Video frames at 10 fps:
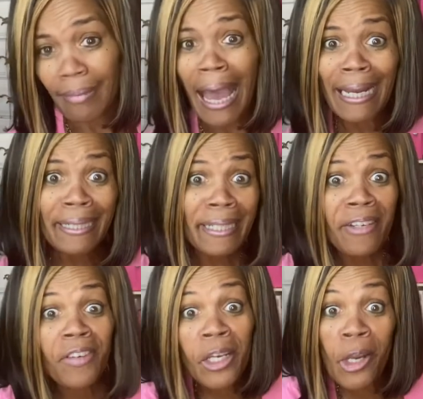I didn't
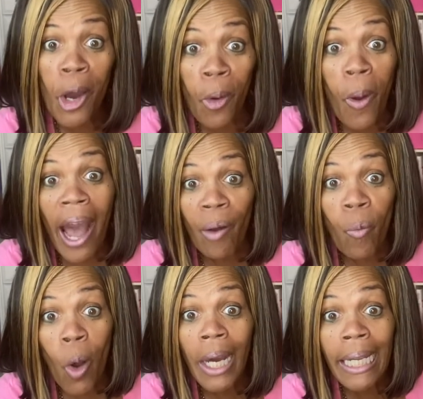even know I
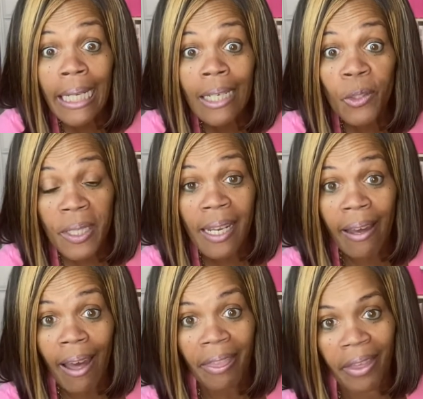wanted until I
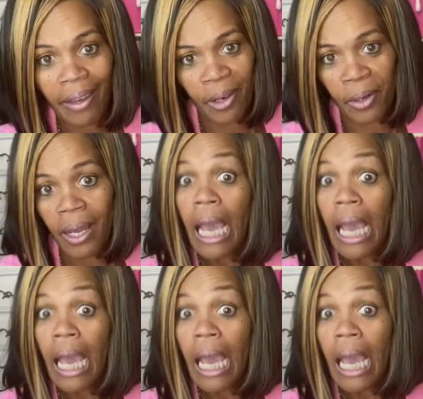got there